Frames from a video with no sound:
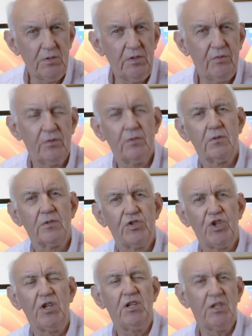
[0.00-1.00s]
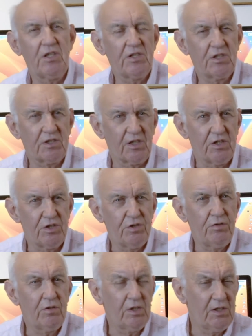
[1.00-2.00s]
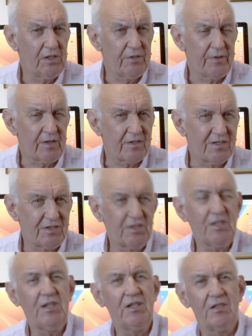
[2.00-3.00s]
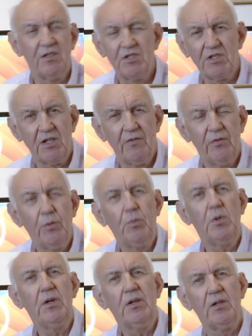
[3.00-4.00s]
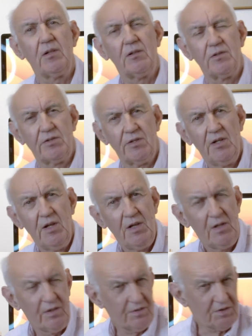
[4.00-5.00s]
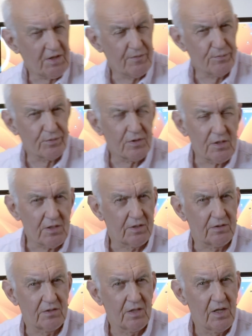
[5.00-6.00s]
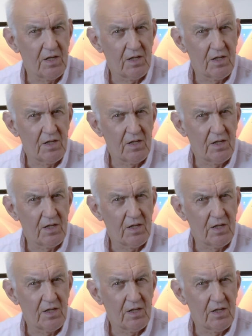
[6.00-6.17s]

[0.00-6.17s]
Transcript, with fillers: and if you're a GD station, you can leave out the D, and the same for Wales, and the same for Ireland.